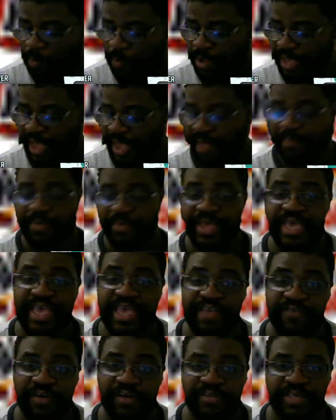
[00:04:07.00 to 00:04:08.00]
got Big E
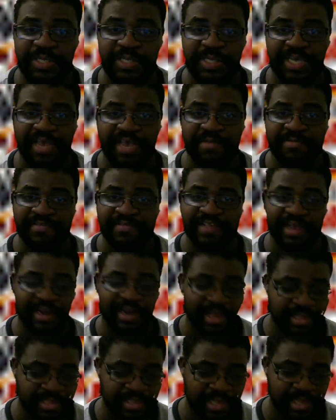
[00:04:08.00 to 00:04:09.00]
versus Sheamus. Now, like
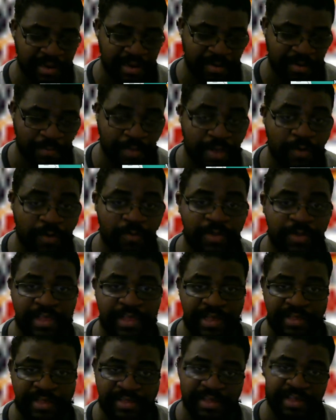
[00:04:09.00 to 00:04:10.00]
I said, the deal with
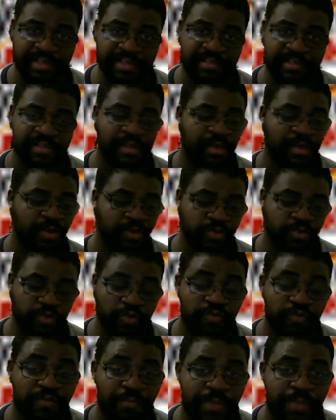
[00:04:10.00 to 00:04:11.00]
this is due
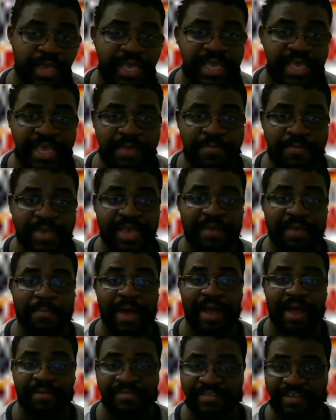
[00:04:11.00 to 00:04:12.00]
to Big E being by
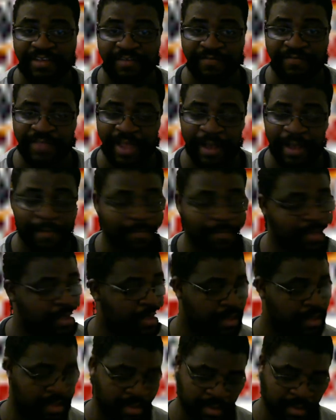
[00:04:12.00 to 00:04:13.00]
himself now.
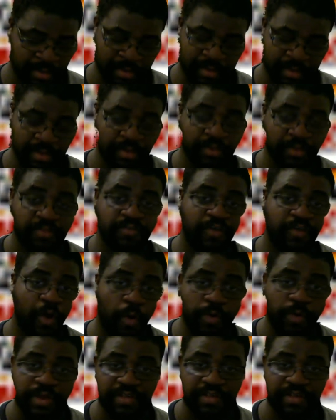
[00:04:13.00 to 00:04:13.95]
Kofi